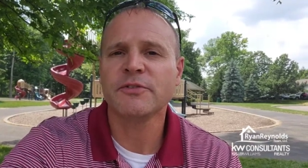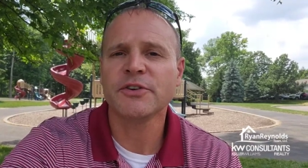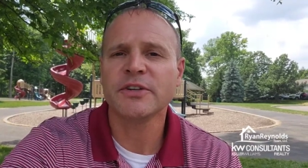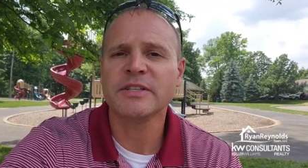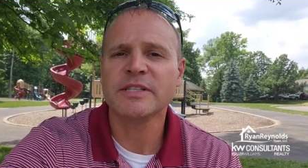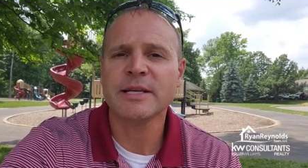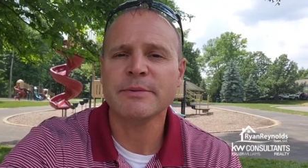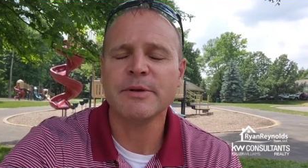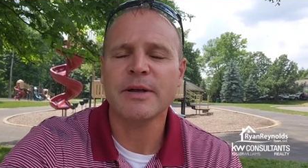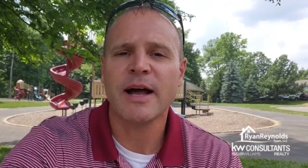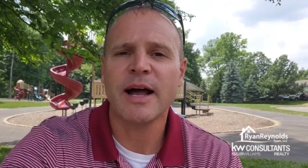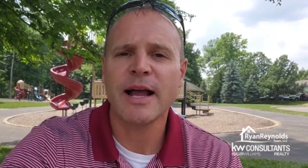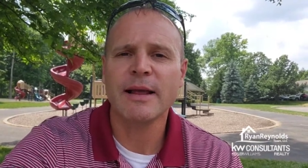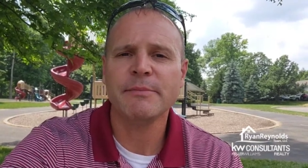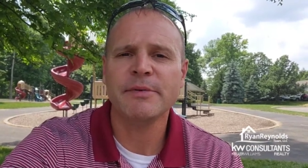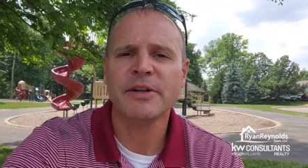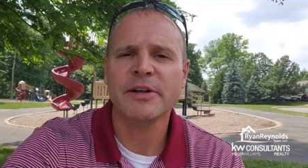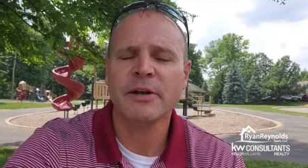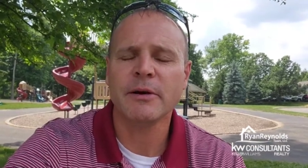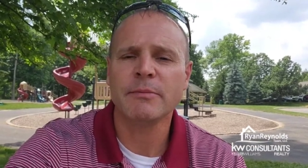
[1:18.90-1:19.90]
if you can see me behind
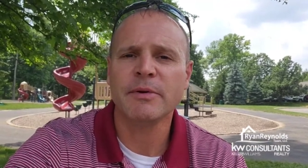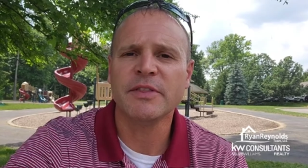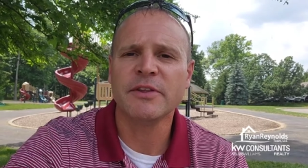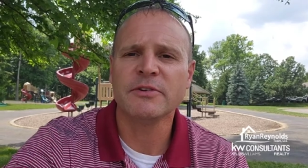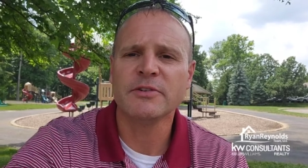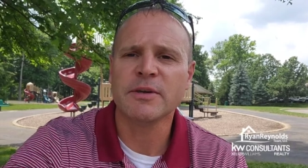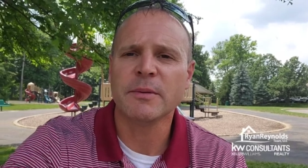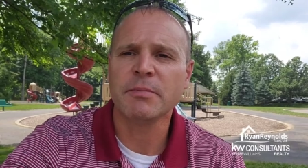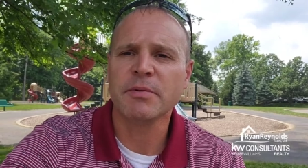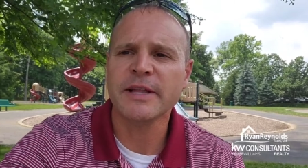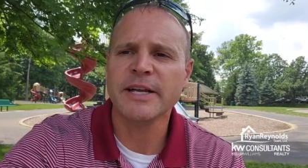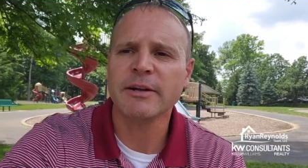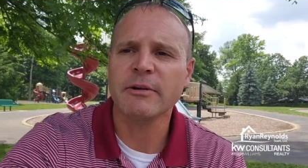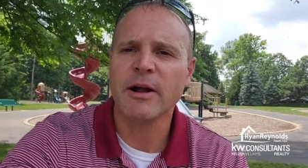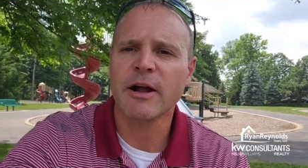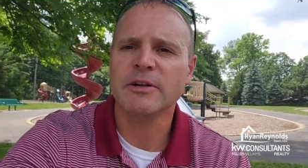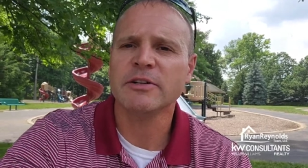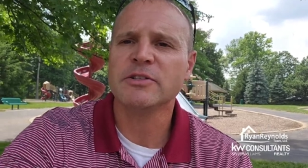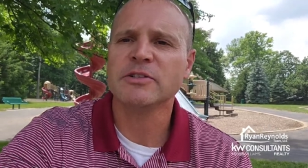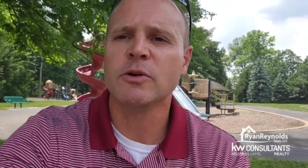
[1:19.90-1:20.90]
me here, but there's a
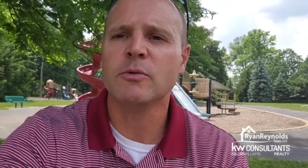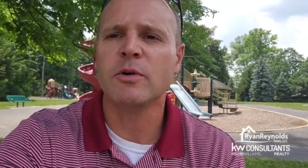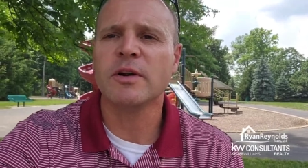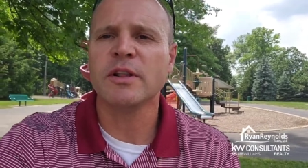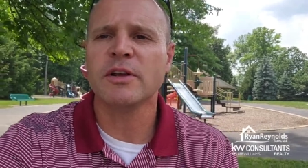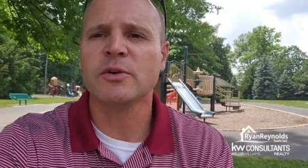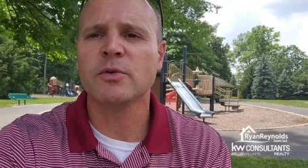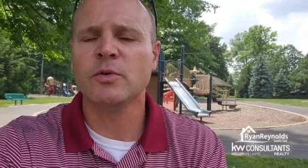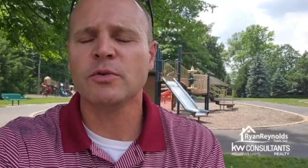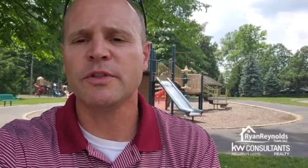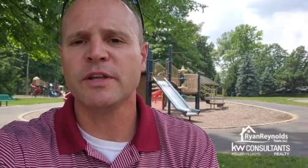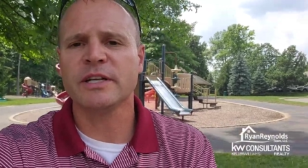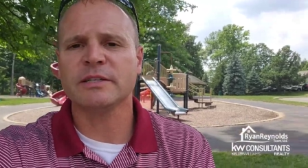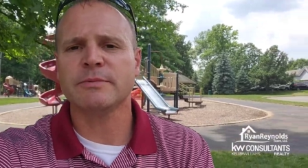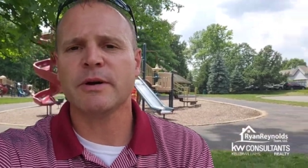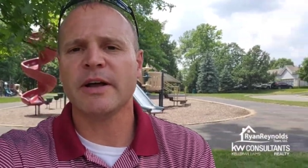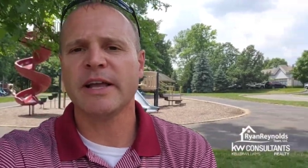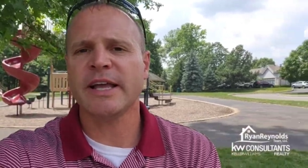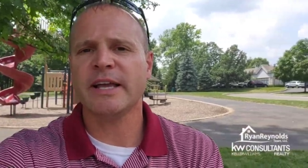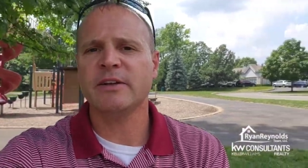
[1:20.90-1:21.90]
playground. And so one of the cool things
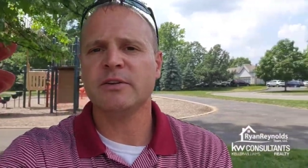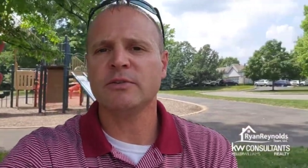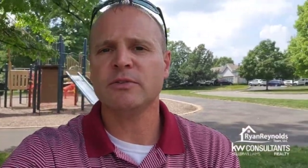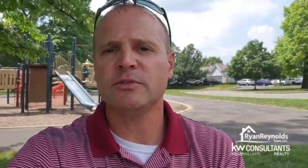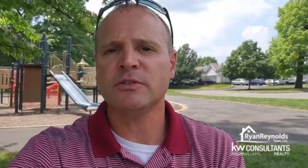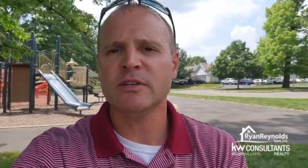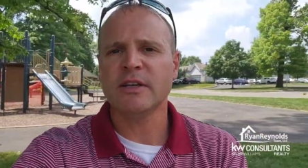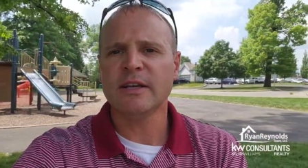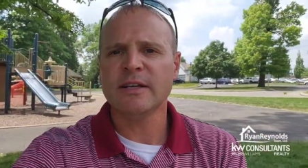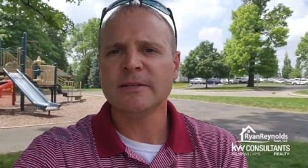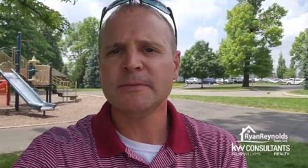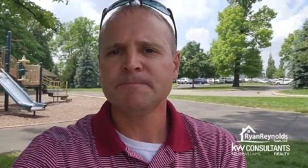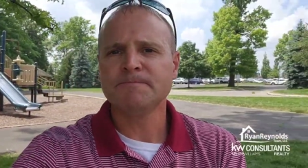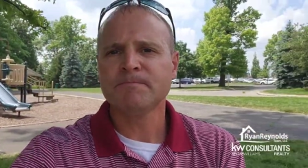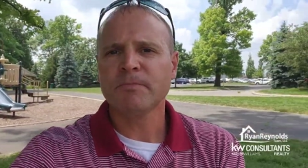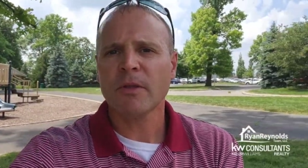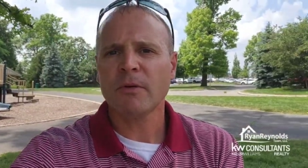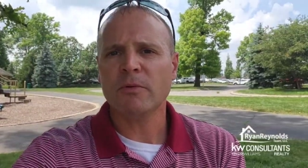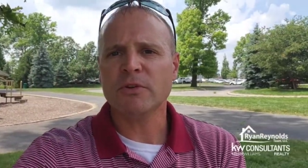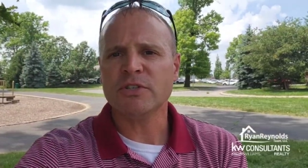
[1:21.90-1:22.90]
about Handel's,
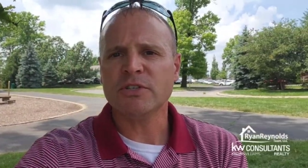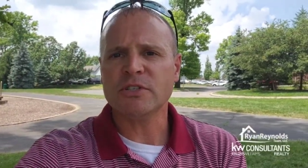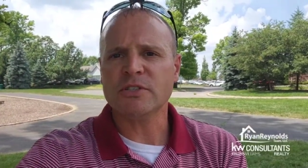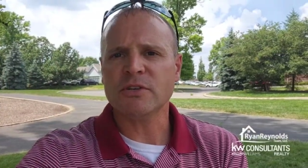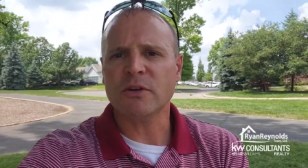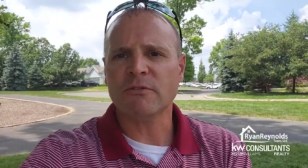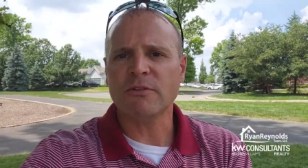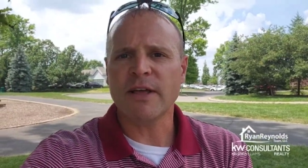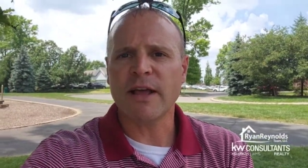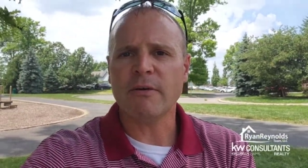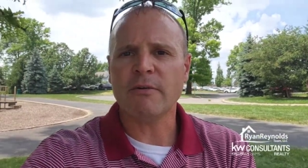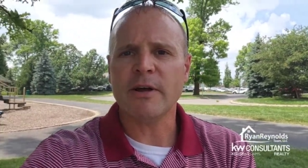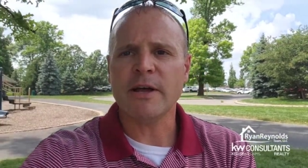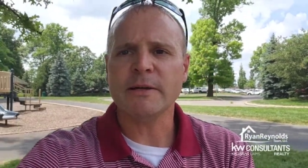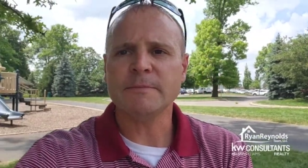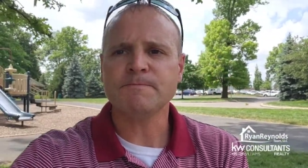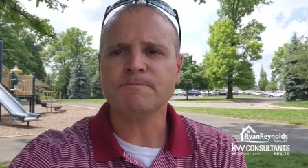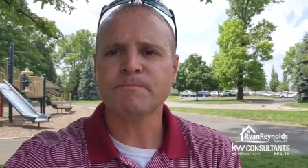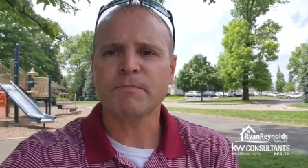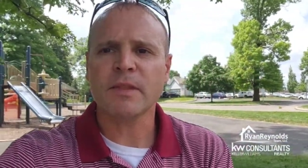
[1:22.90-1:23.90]
which is over that way,
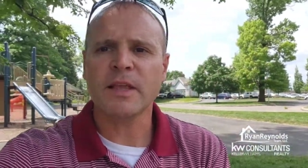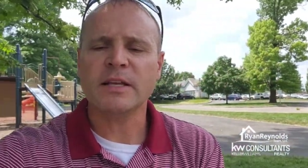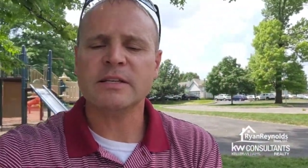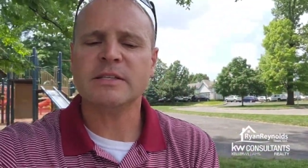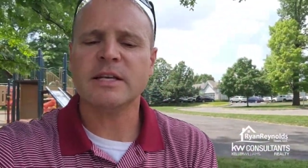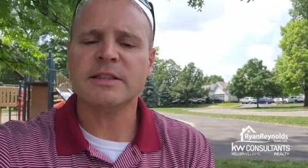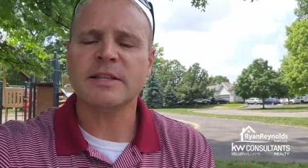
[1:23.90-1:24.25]
is that